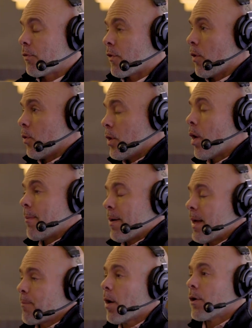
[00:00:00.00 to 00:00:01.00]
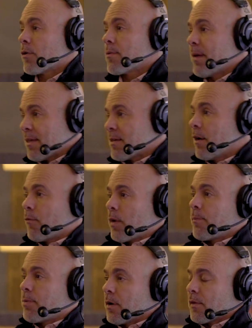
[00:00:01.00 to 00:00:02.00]
So, yeah. no, my partners and myself,
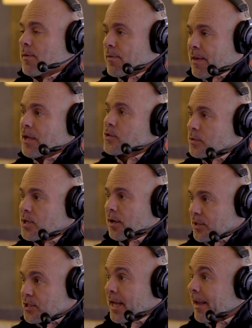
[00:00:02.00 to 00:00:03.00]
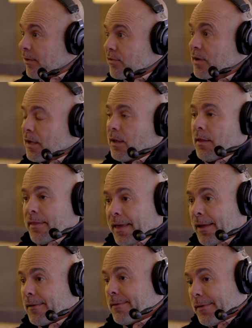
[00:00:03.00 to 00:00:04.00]
we put in a substantial chunk of change okay.
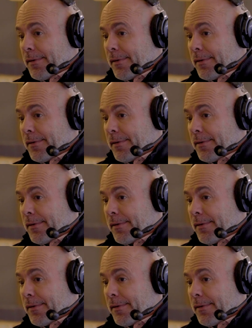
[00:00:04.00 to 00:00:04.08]
that